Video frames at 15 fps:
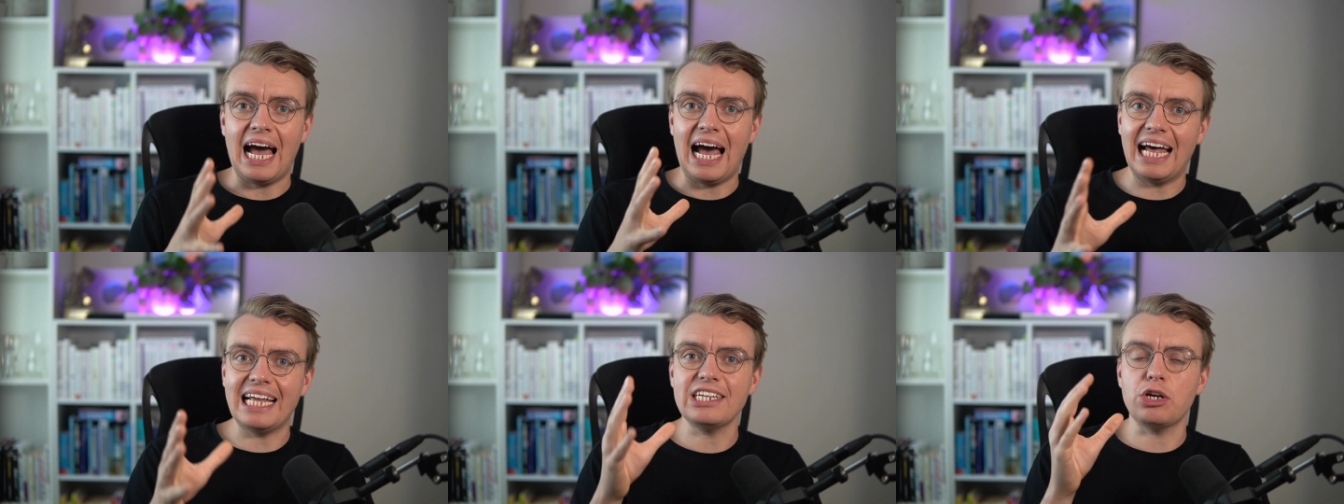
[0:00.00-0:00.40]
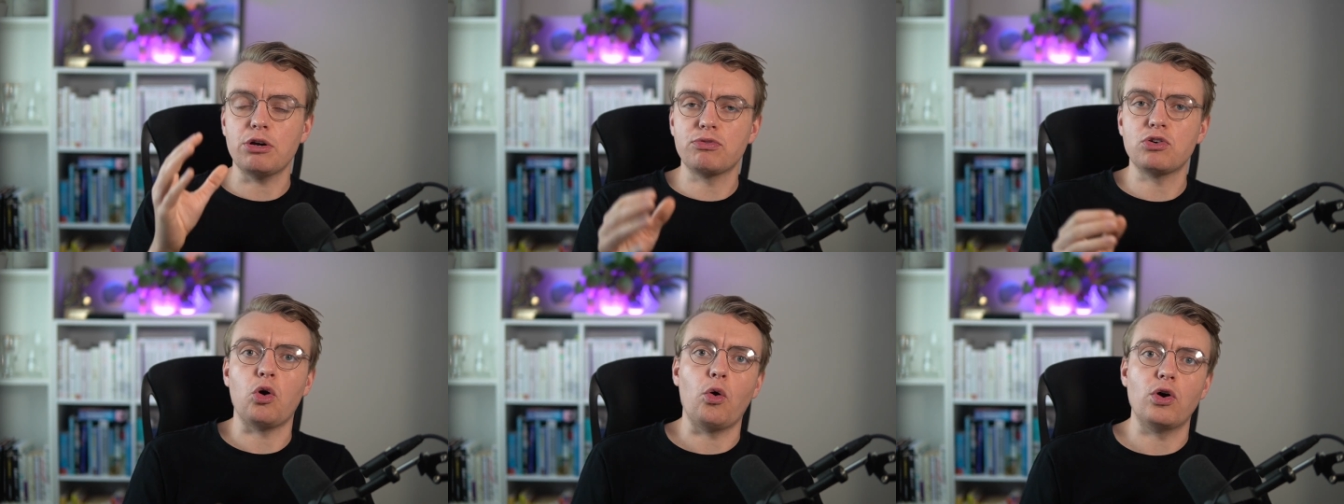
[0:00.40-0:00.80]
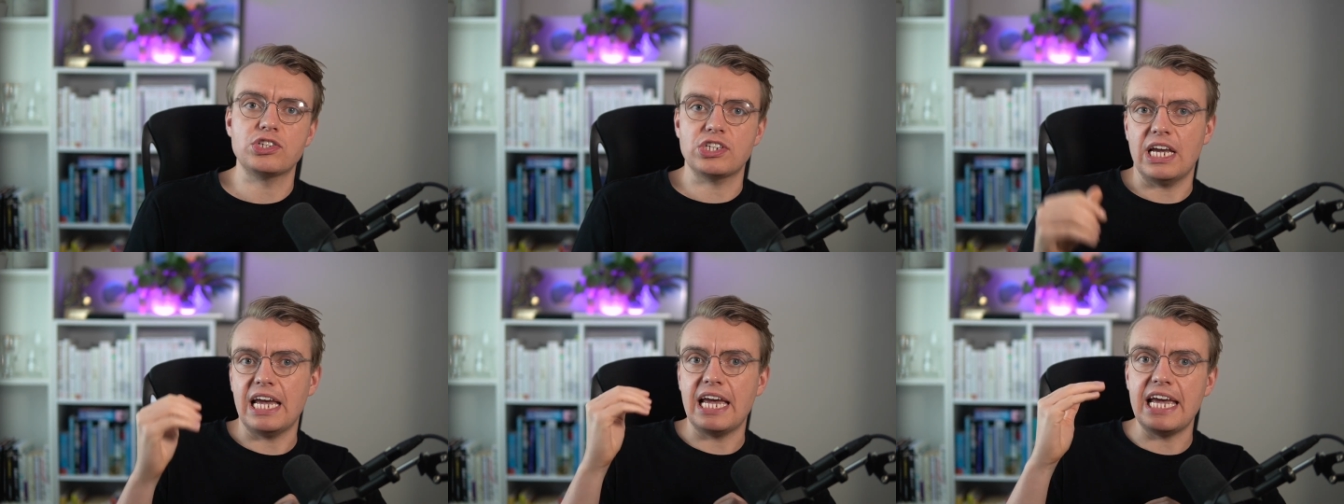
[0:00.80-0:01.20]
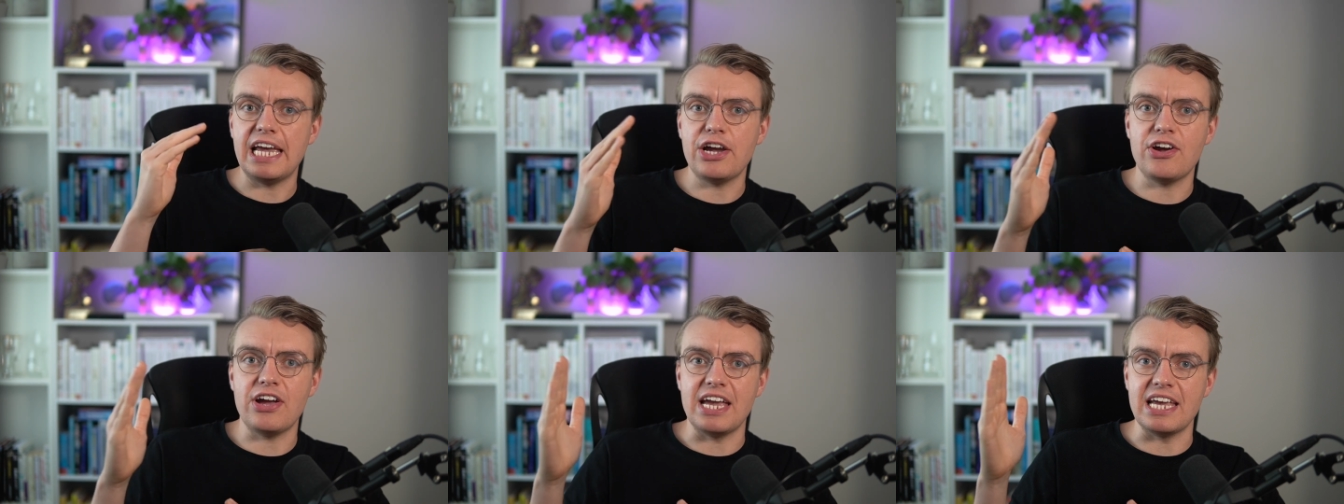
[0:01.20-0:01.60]
And of course,
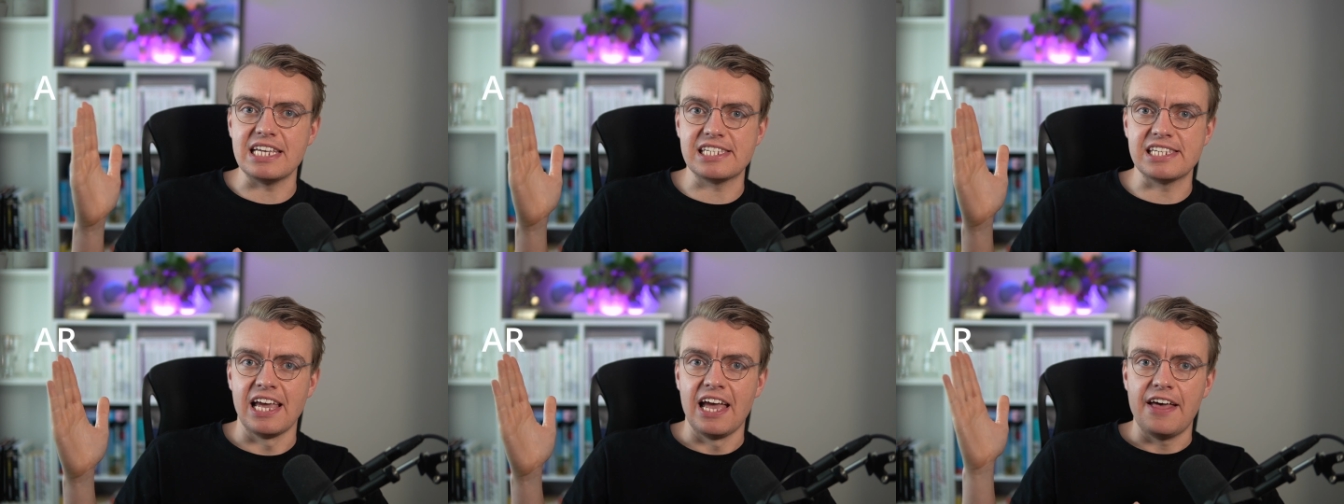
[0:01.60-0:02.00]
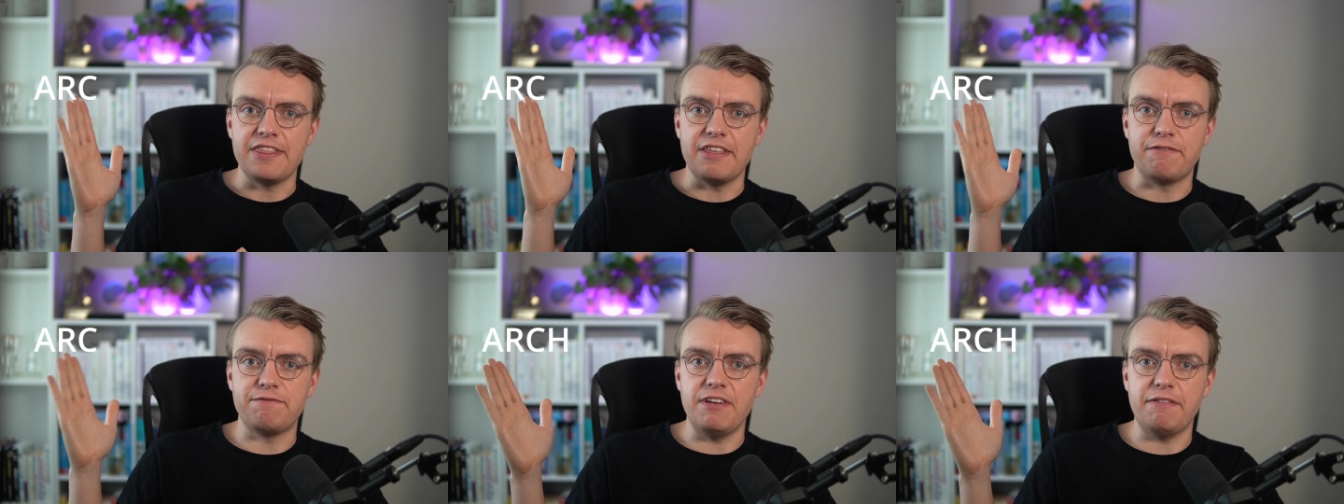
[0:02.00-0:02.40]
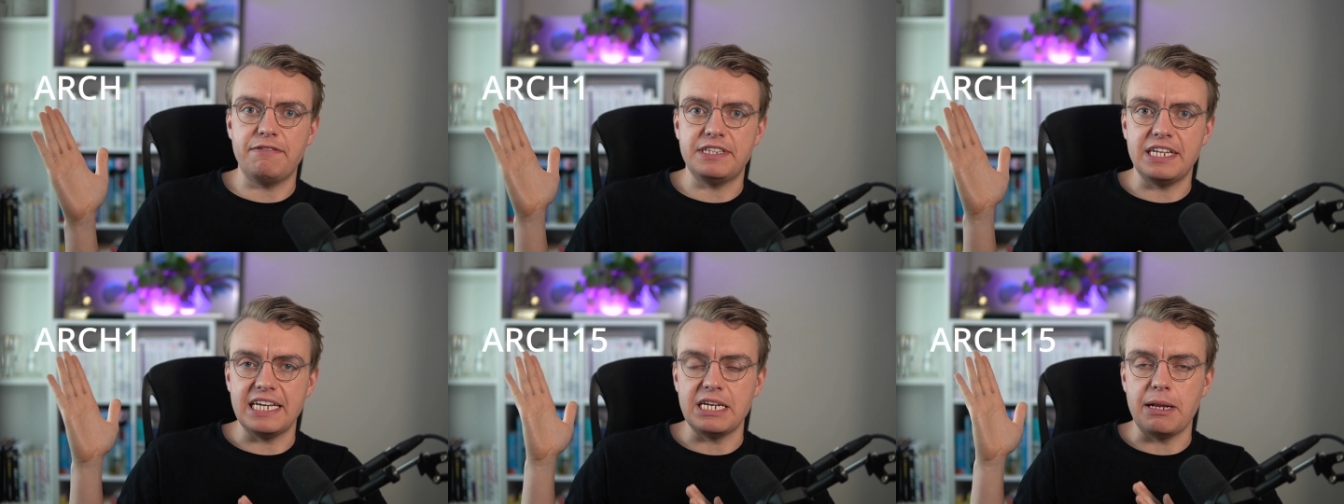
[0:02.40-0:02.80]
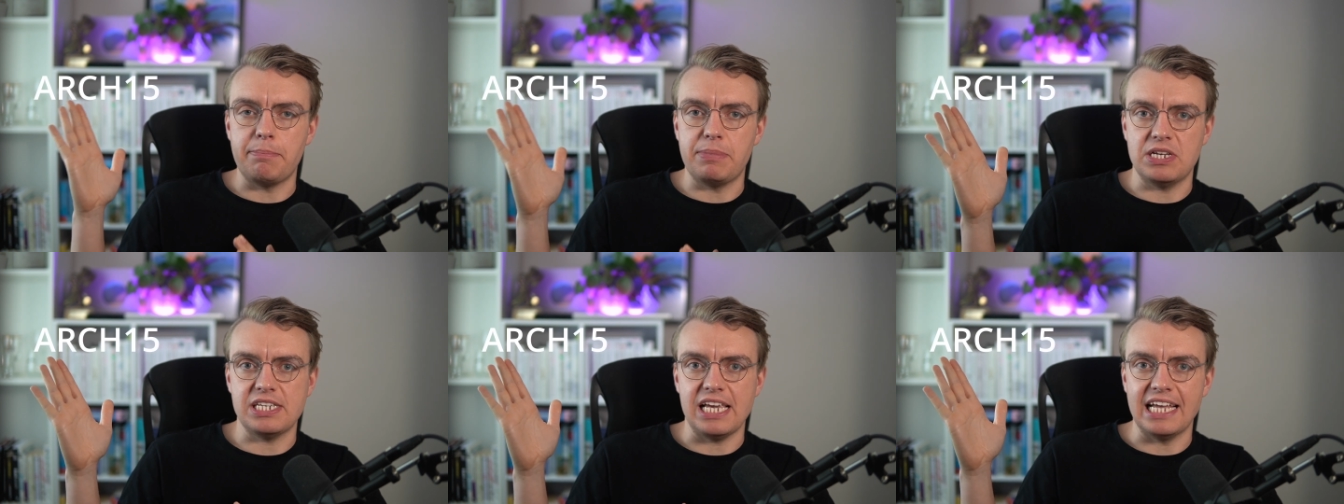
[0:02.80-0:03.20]
here is the
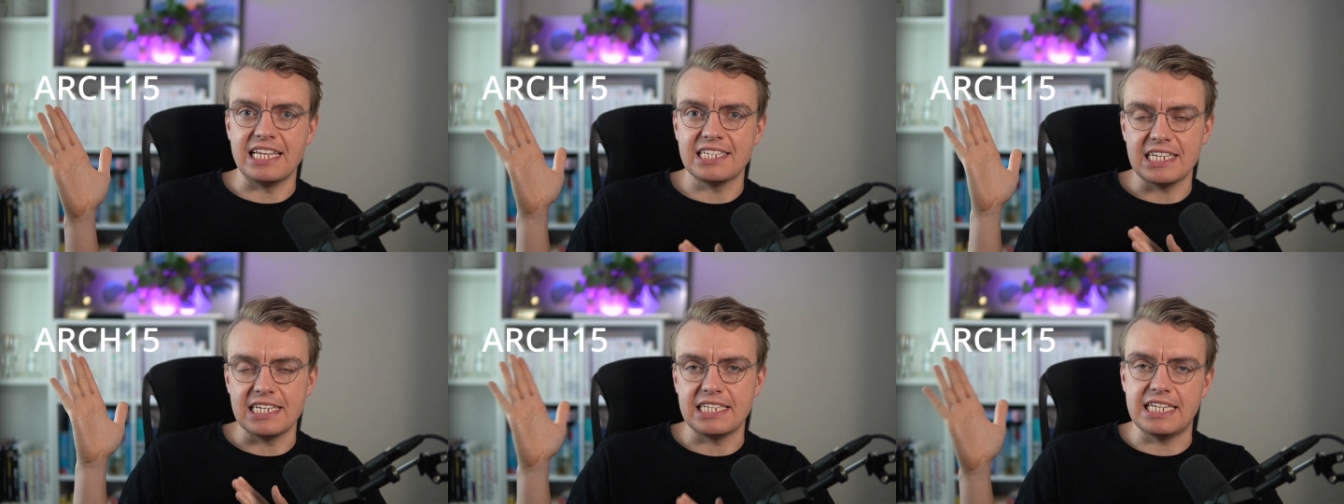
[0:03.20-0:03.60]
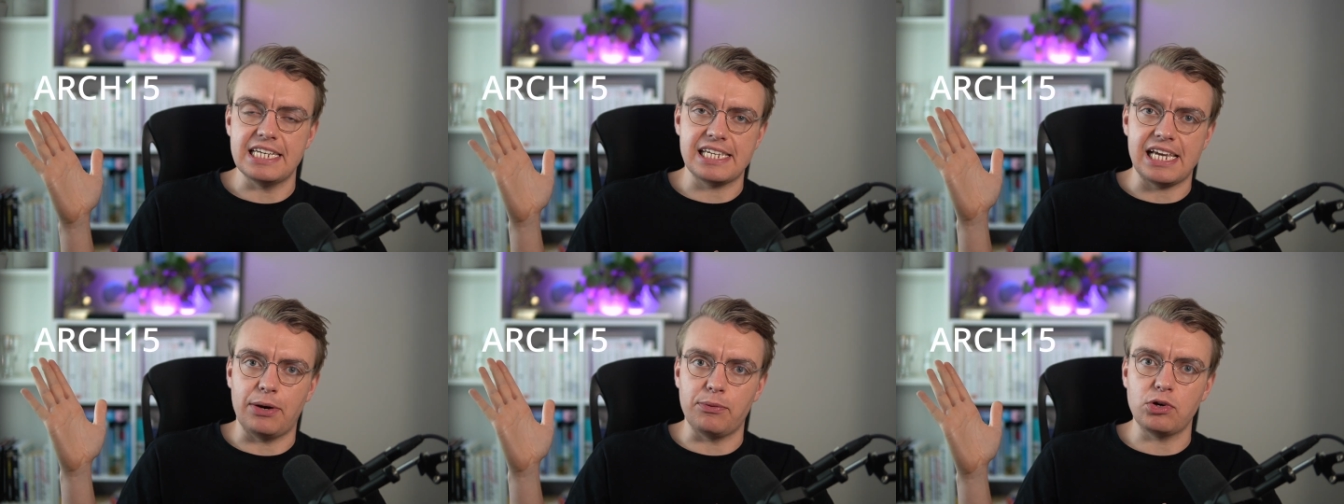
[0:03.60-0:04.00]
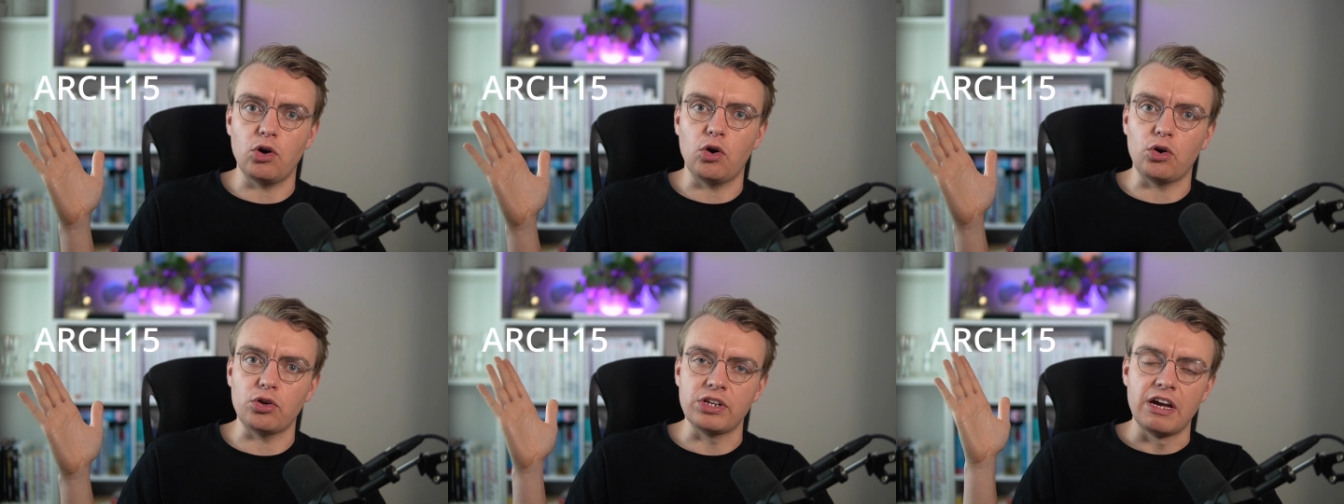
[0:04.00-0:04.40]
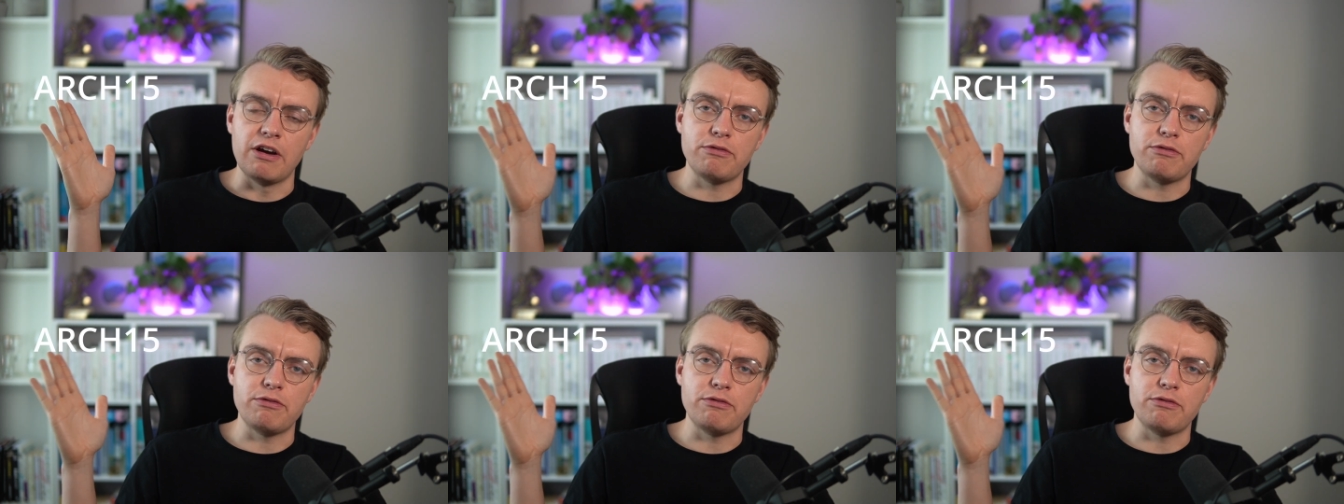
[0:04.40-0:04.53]
15% discount code